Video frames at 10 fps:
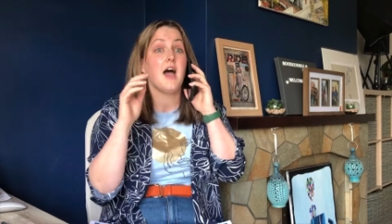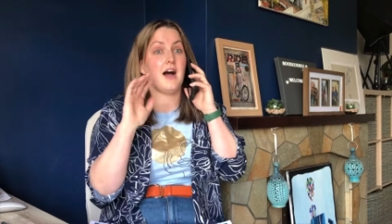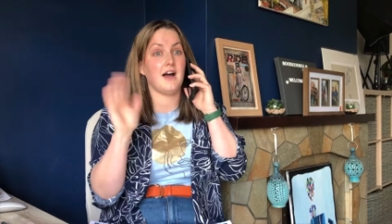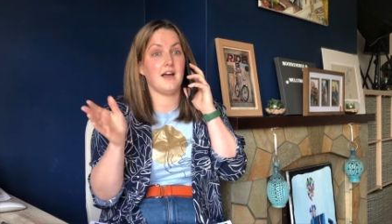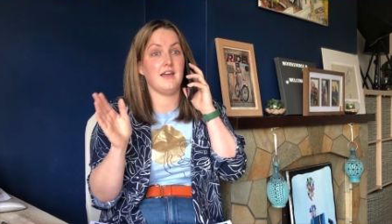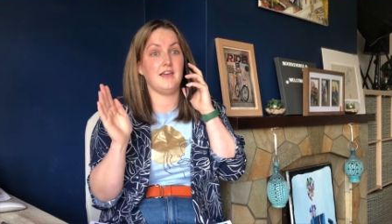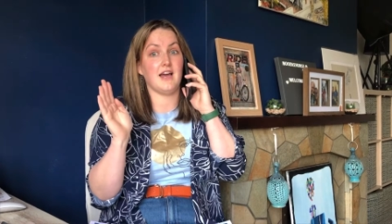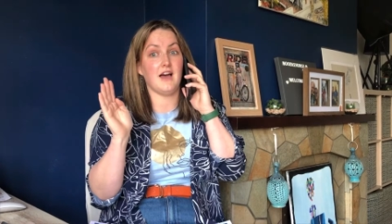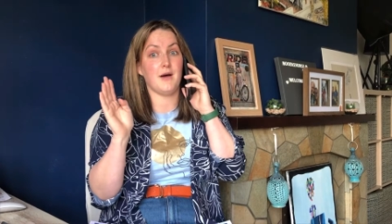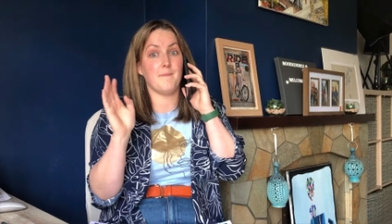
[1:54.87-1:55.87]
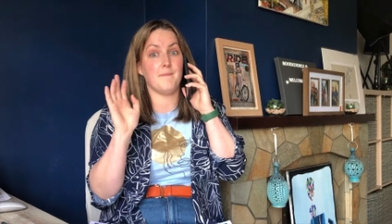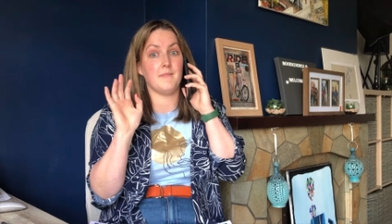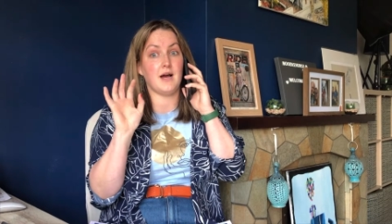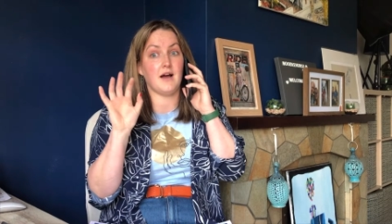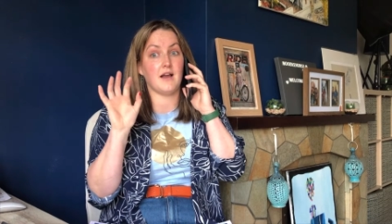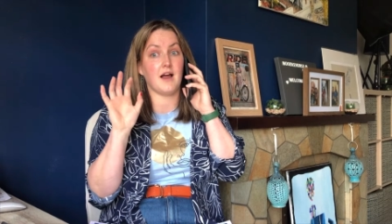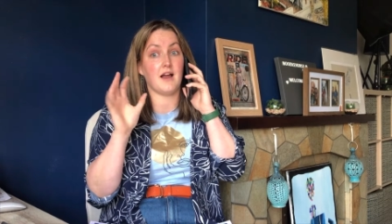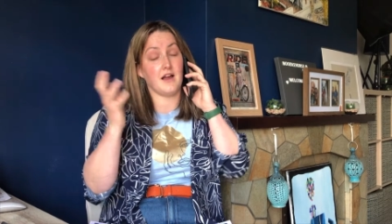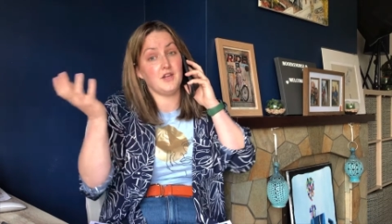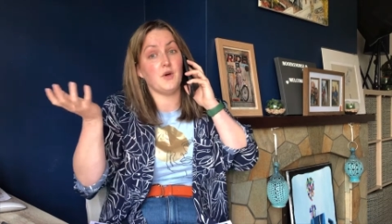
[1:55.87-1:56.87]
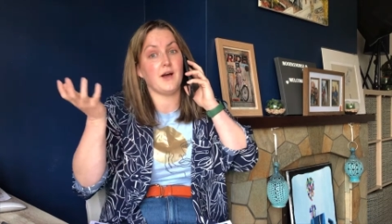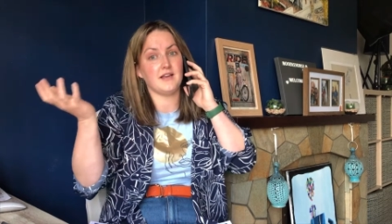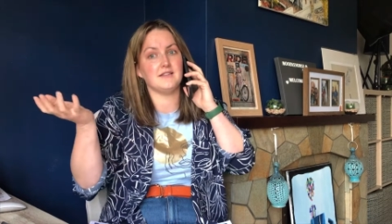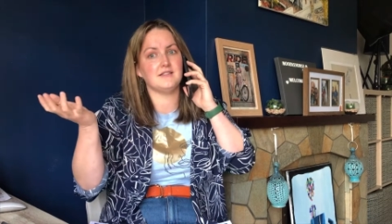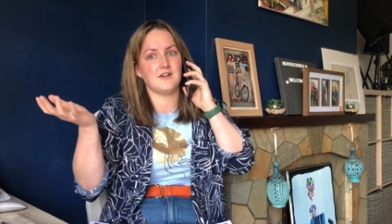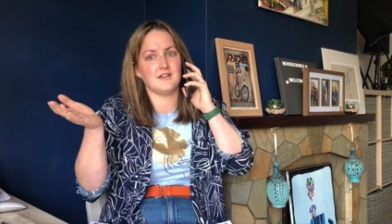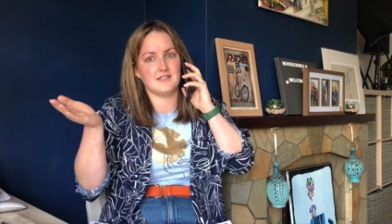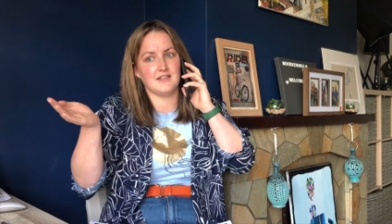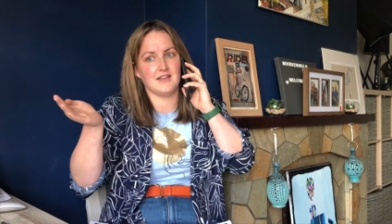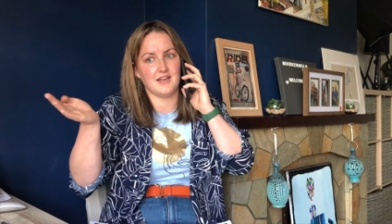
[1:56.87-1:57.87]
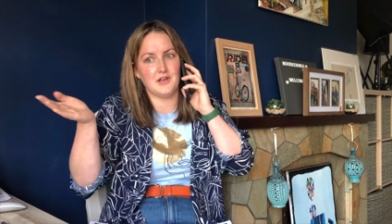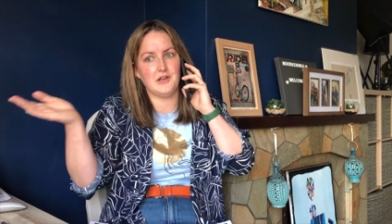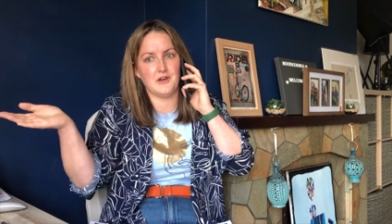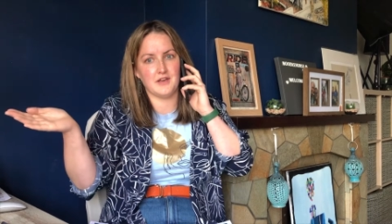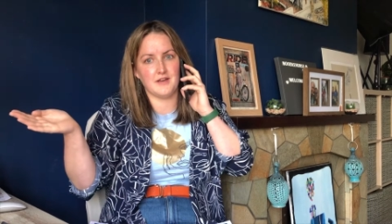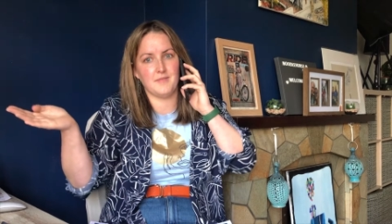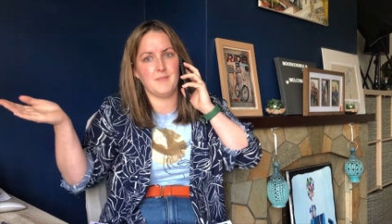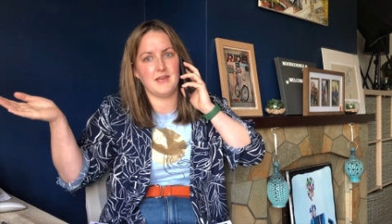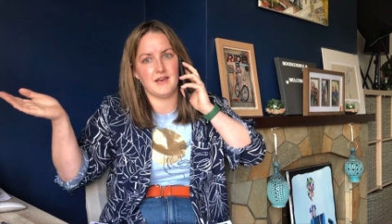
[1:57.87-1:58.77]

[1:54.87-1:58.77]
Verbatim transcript: I um, you know, I can start to like look at maybe